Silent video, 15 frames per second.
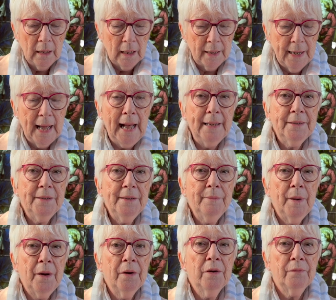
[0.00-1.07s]
and handed him
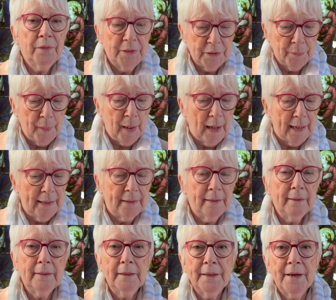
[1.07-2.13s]
over to
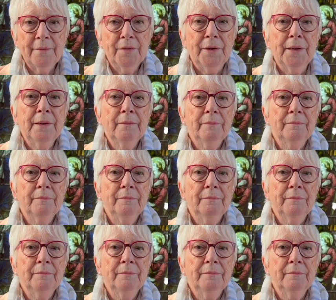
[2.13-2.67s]
Pilate, the governor.